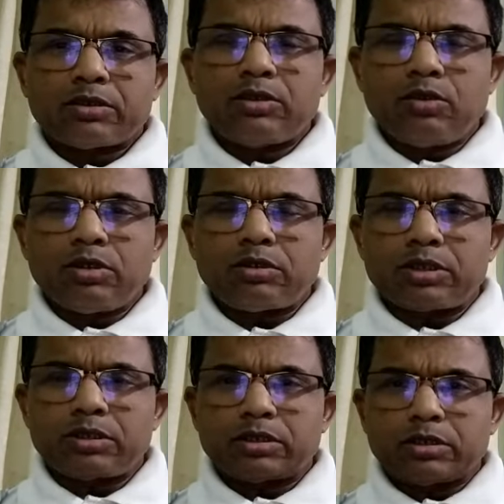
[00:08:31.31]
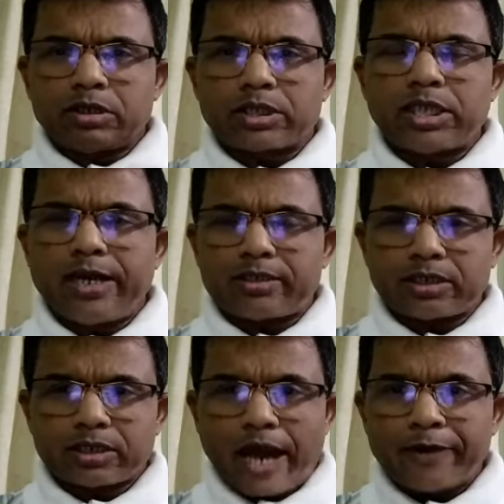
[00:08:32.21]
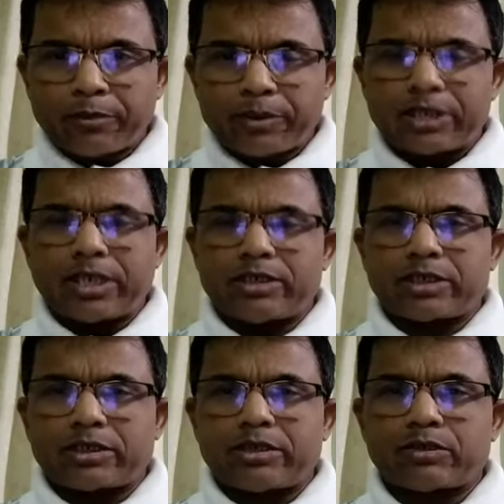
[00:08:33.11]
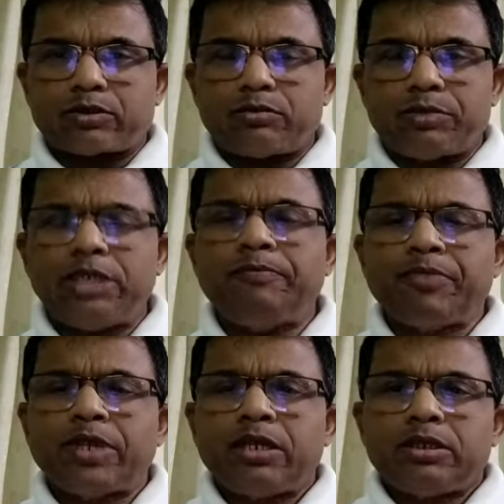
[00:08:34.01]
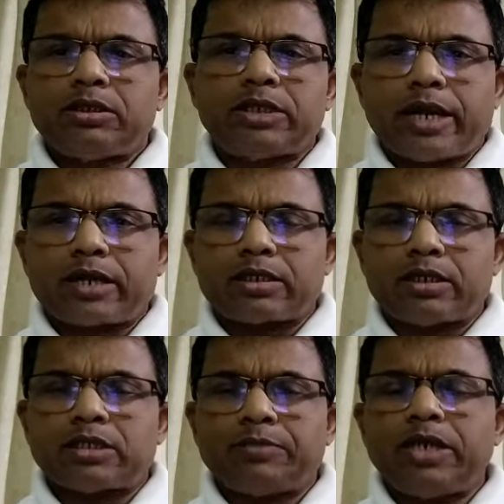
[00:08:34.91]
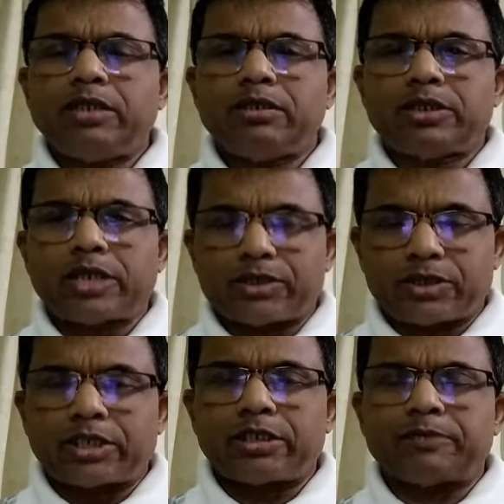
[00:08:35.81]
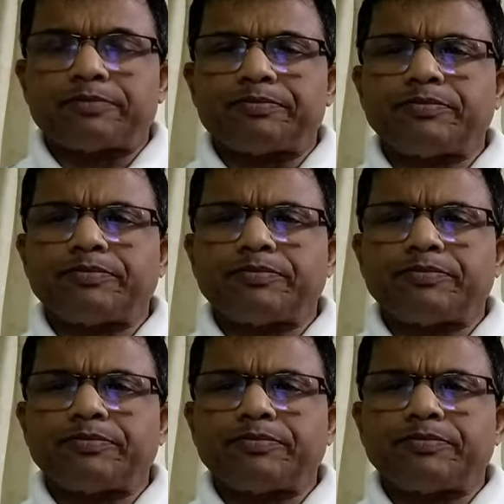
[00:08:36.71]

you will uh, select the size of the transactions to be checked as per test checking